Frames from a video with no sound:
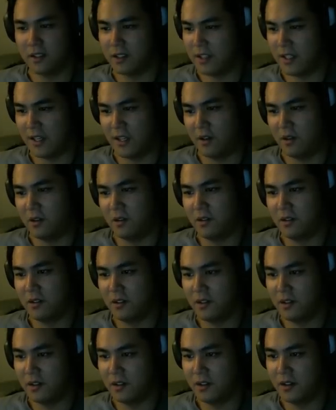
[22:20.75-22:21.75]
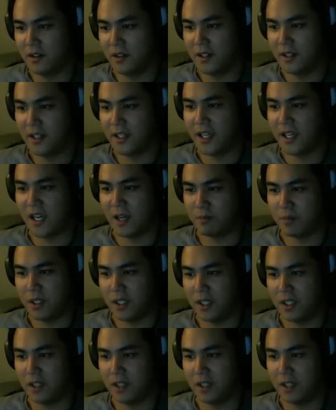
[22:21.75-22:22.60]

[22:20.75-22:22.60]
No. Can't be.